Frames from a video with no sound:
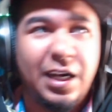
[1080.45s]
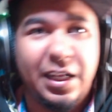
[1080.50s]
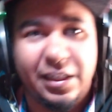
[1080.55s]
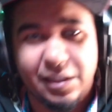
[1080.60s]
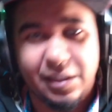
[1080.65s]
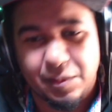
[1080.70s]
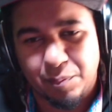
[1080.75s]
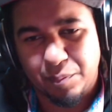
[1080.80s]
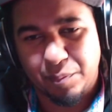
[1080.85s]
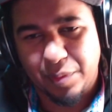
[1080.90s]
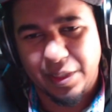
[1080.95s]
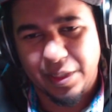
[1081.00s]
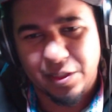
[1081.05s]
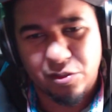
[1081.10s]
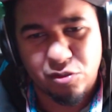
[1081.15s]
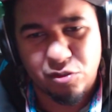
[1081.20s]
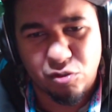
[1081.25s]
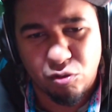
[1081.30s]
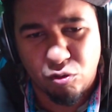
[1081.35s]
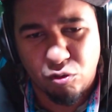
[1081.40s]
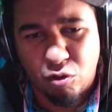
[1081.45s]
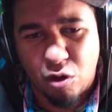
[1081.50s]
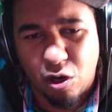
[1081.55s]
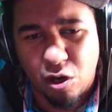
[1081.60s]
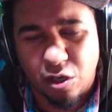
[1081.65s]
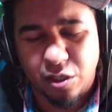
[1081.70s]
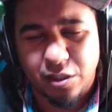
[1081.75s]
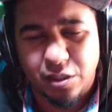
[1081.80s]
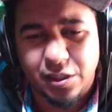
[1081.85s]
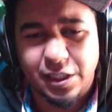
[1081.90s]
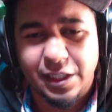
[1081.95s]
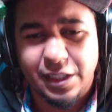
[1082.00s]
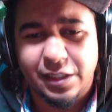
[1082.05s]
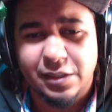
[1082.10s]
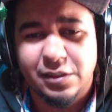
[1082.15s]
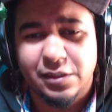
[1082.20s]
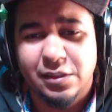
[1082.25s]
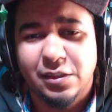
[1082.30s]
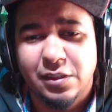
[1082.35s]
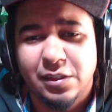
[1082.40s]
of like the pixel art
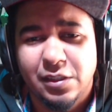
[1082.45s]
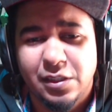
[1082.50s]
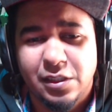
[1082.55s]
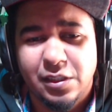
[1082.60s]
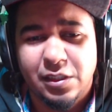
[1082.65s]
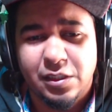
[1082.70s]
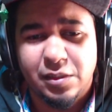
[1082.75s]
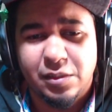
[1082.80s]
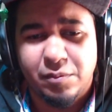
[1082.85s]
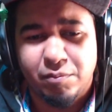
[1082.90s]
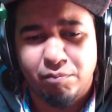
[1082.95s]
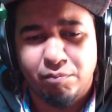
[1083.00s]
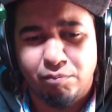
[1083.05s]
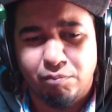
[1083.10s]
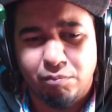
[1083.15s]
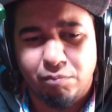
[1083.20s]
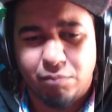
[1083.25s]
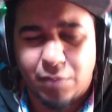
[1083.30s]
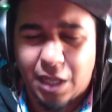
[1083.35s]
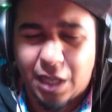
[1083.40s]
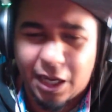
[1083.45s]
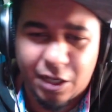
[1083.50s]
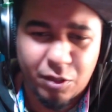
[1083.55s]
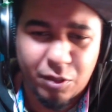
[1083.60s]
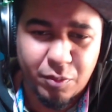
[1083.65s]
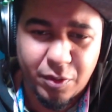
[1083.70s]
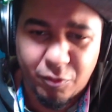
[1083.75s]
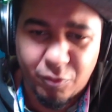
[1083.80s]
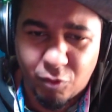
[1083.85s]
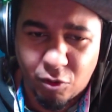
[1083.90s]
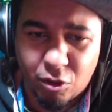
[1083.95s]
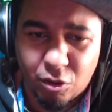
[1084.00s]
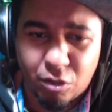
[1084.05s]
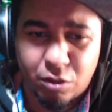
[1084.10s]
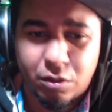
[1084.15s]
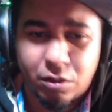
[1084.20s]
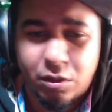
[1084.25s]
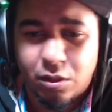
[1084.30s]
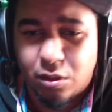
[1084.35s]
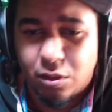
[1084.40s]
things. I could be
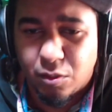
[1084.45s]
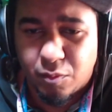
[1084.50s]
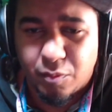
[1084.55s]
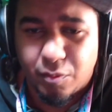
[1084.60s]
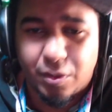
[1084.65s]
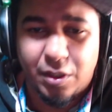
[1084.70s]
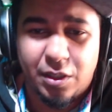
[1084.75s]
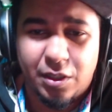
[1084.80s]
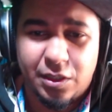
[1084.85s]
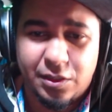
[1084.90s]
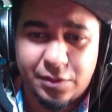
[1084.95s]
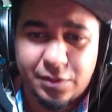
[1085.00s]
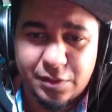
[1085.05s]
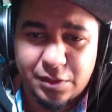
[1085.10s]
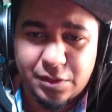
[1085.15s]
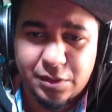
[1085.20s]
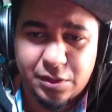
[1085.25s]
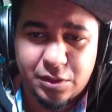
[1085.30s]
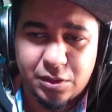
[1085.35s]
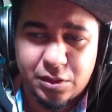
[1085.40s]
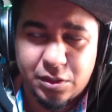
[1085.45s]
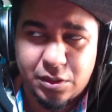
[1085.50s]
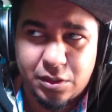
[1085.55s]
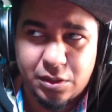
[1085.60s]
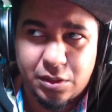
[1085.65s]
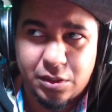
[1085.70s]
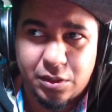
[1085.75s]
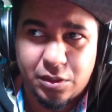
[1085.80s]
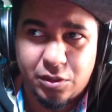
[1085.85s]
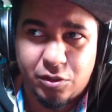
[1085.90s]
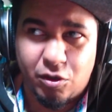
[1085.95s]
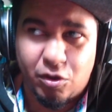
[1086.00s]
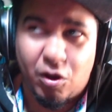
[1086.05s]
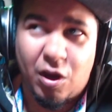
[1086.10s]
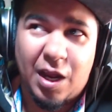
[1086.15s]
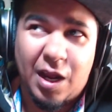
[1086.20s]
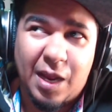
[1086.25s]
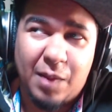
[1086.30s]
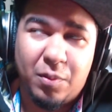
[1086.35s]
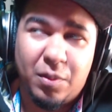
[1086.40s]
wrong, but no,
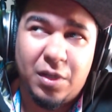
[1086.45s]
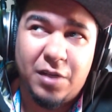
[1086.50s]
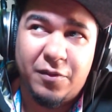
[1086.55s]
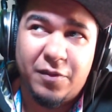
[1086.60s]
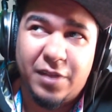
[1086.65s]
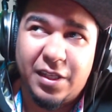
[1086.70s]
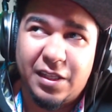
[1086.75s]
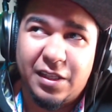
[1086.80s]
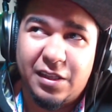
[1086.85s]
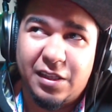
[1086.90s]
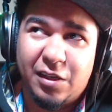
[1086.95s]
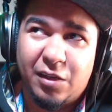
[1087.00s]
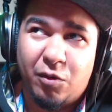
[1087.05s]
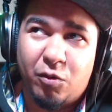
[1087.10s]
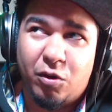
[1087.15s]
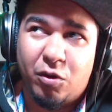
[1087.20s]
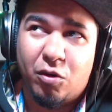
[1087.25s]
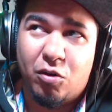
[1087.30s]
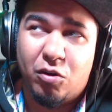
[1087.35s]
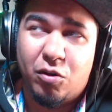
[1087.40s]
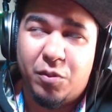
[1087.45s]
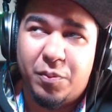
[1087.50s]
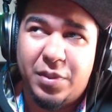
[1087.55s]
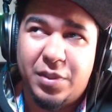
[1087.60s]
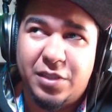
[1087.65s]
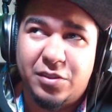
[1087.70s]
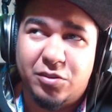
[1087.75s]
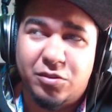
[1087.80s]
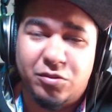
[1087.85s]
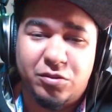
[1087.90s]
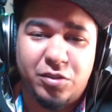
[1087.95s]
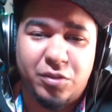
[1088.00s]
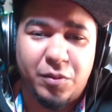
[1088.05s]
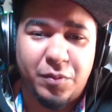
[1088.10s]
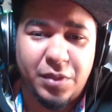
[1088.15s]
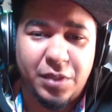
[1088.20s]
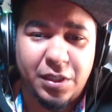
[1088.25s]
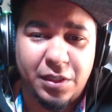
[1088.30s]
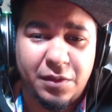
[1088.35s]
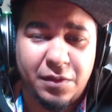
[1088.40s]
I believe they were called Pixel
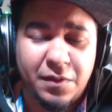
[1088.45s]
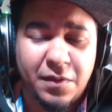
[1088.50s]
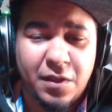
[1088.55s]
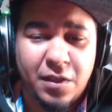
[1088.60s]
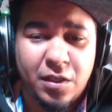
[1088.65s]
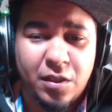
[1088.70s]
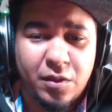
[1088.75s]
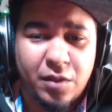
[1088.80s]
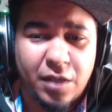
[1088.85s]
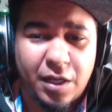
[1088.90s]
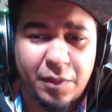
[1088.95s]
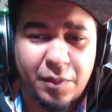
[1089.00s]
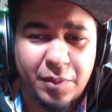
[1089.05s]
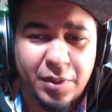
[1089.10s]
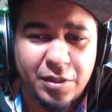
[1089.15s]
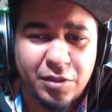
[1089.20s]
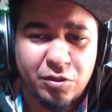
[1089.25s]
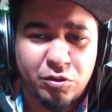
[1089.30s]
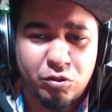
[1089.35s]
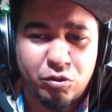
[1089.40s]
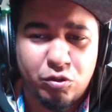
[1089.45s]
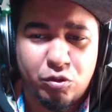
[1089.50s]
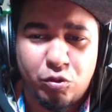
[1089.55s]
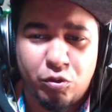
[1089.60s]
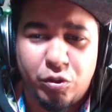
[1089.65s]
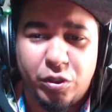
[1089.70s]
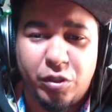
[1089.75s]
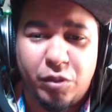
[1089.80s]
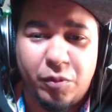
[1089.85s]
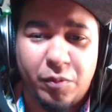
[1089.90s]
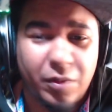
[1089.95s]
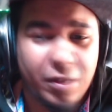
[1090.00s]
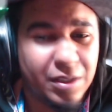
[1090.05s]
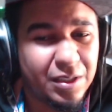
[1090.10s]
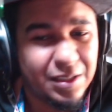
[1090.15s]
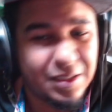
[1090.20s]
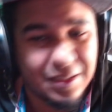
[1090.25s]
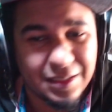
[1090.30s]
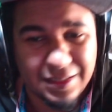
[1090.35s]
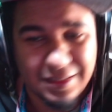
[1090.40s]
something, like Pixel Studio,
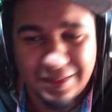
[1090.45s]
but